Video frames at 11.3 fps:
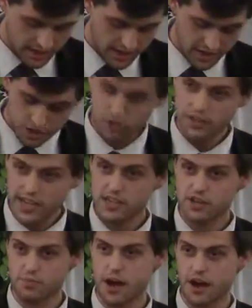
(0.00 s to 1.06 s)
And you'll get
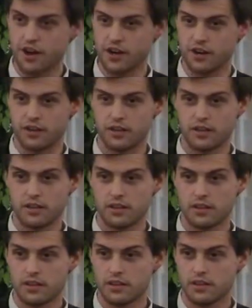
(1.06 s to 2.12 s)
your burial.
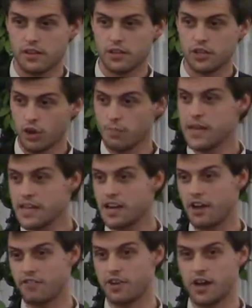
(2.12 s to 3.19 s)
You'll be
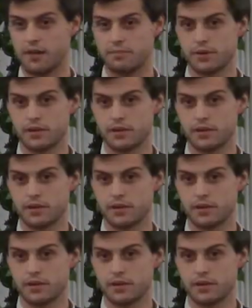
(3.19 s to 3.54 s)
covered up.